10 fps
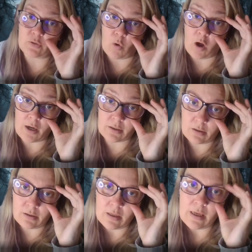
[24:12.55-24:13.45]
walk,
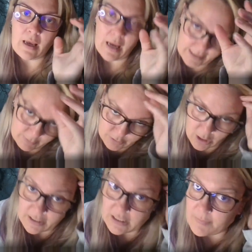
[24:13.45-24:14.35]
and they were
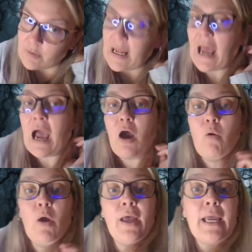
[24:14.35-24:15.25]
talking about how
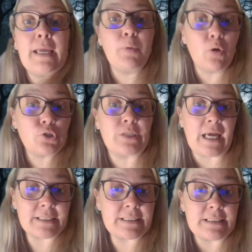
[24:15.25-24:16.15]
a
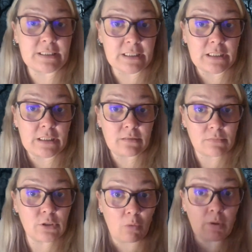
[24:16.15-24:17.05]
poltergeist is
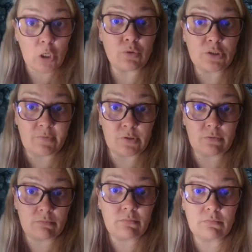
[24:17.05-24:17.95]
a ghost of a
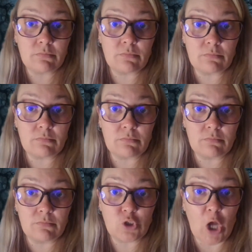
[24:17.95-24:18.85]

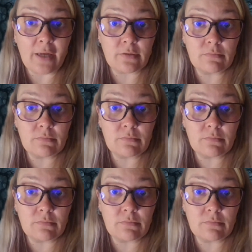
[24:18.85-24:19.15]
child.